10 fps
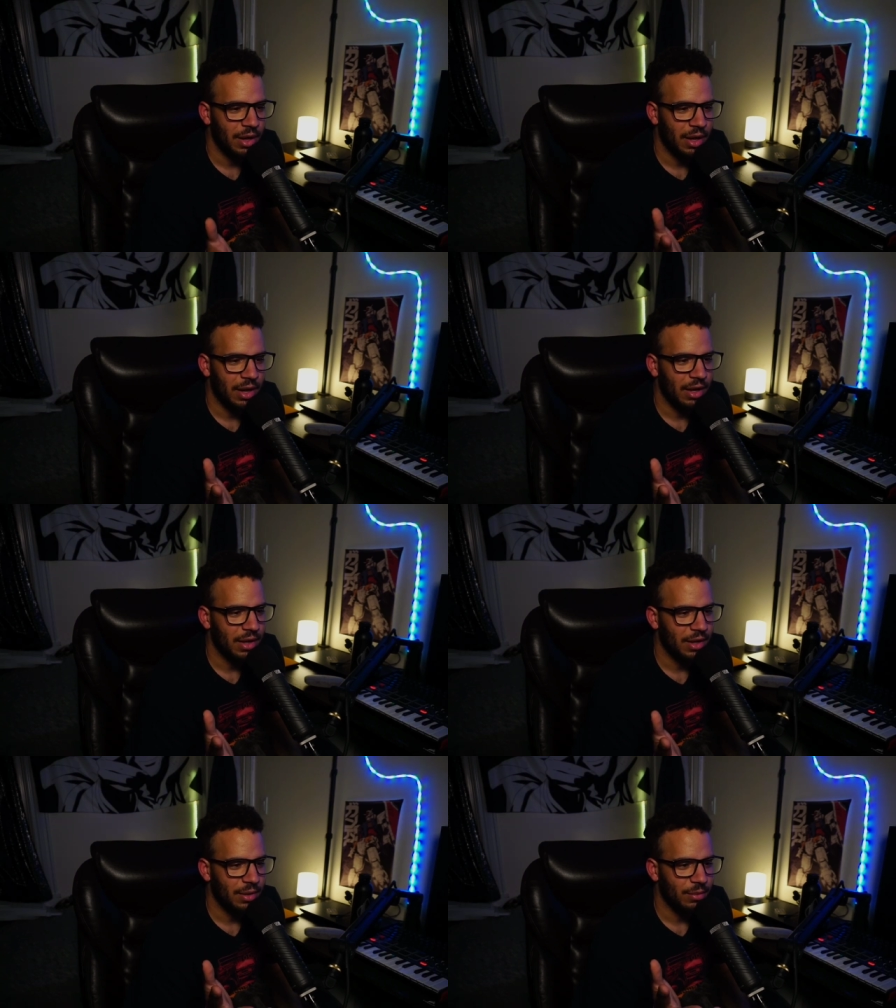
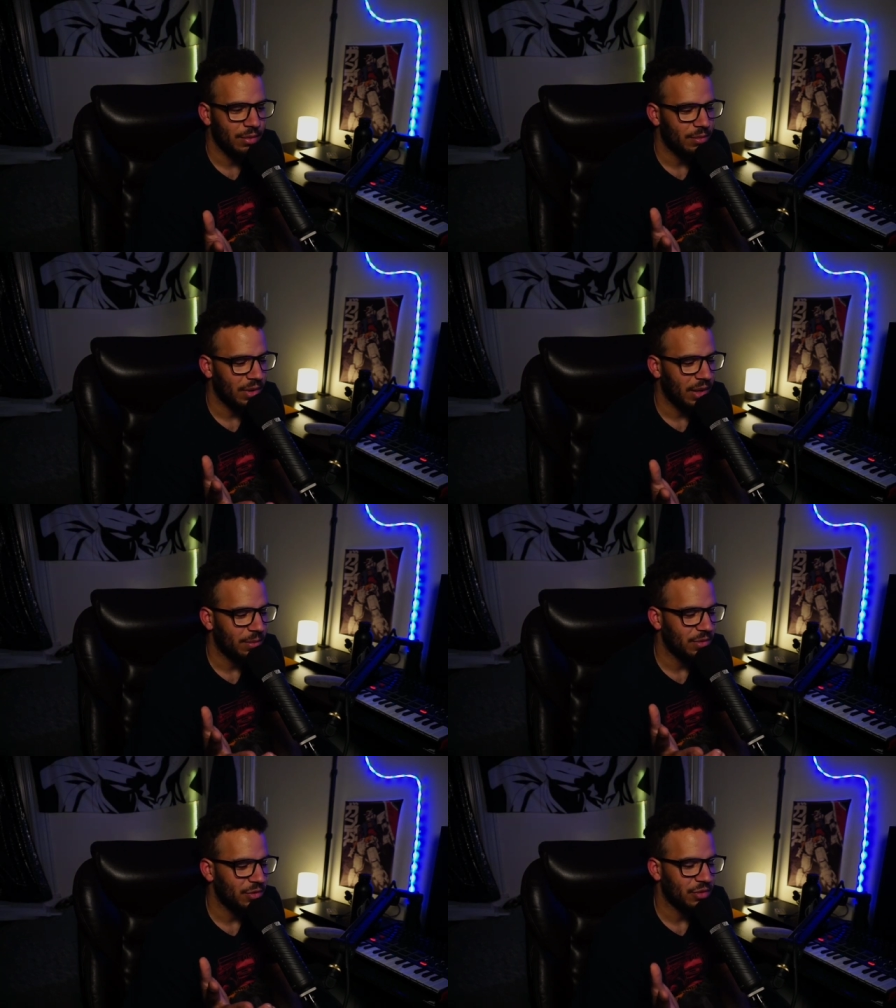I would
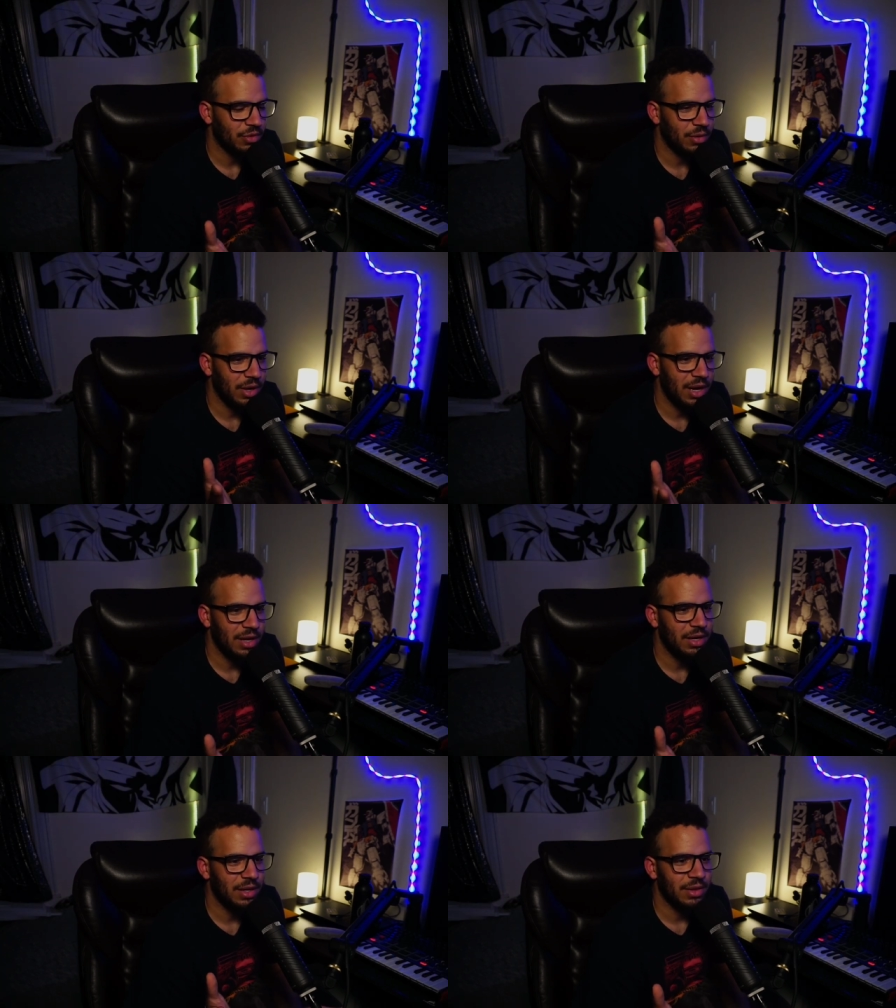probably start
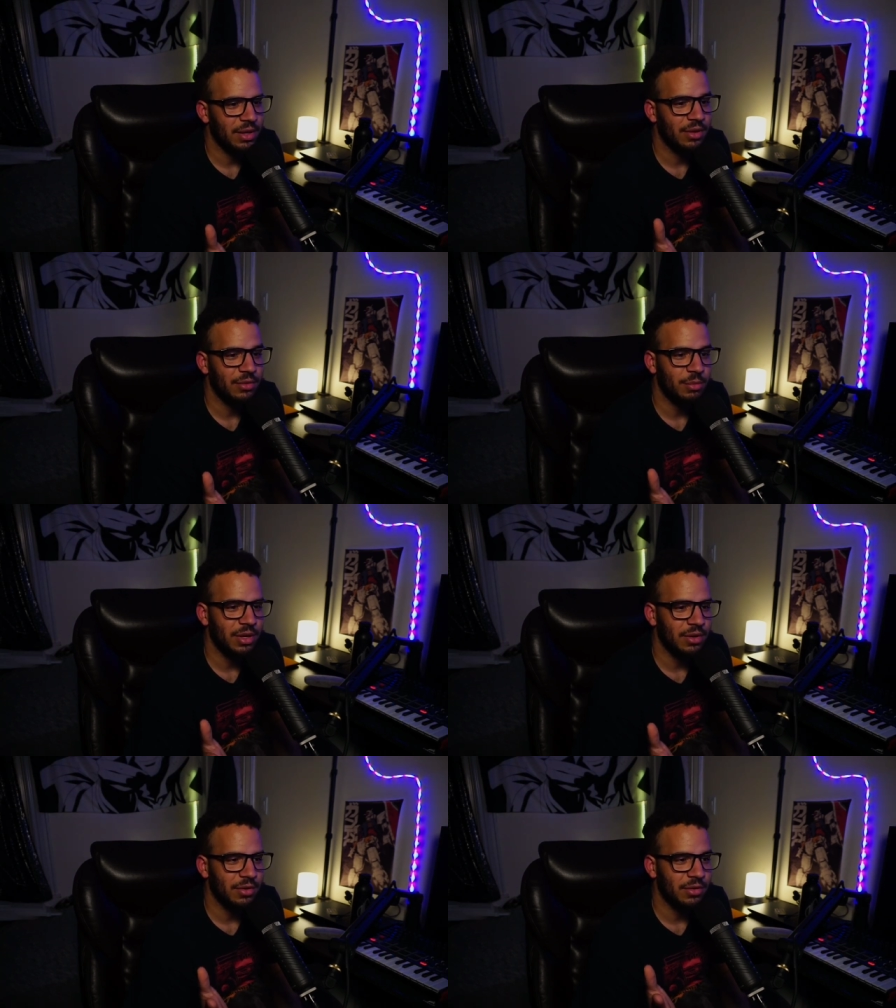hating things
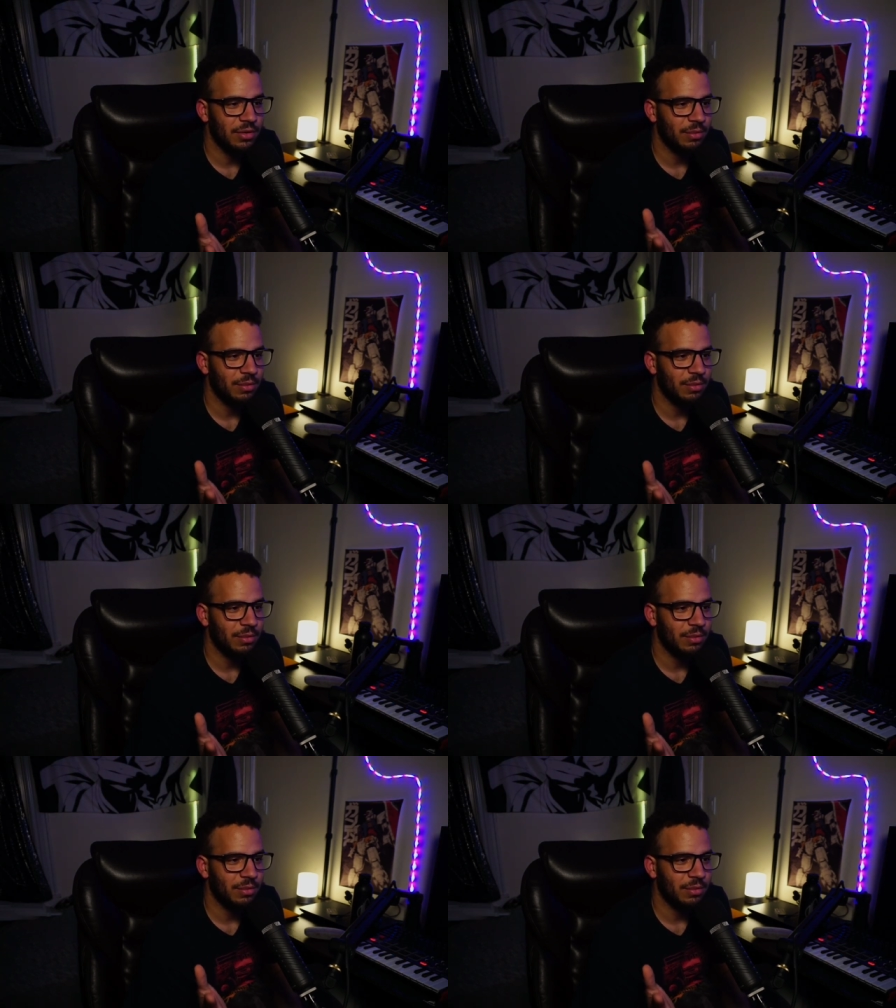because